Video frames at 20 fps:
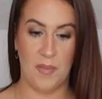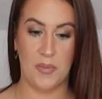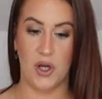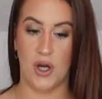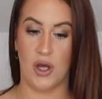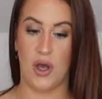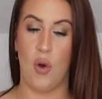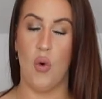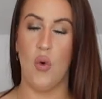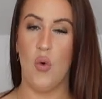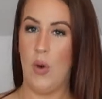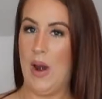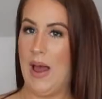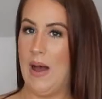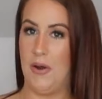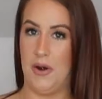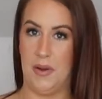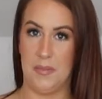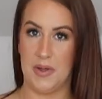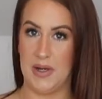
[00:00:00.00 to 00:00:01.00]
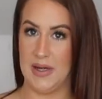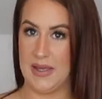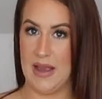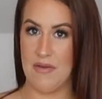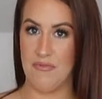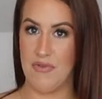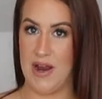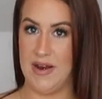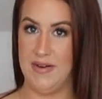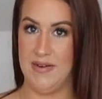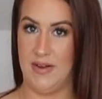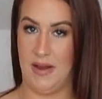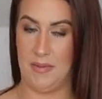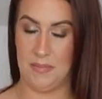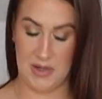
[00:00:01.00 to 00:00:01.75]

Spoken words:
I'm going to go all out and I'm going to get red.